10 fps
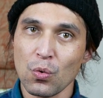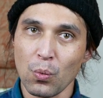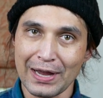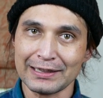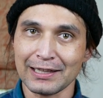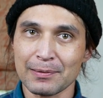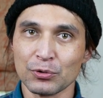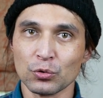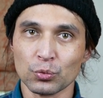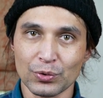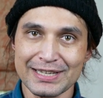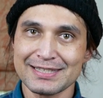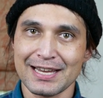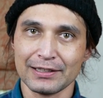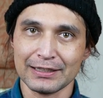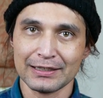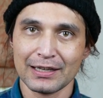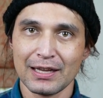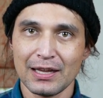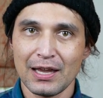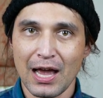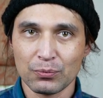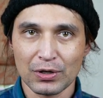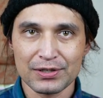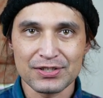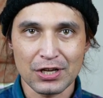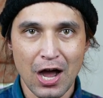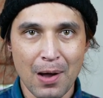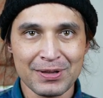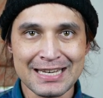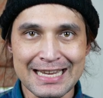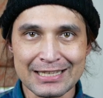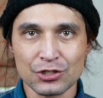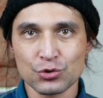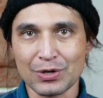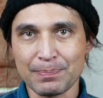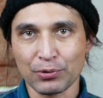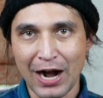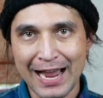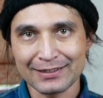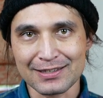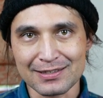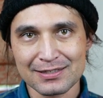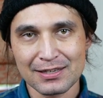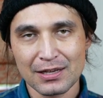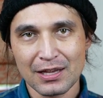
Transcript: white label reselling. And while it's a common industry practice,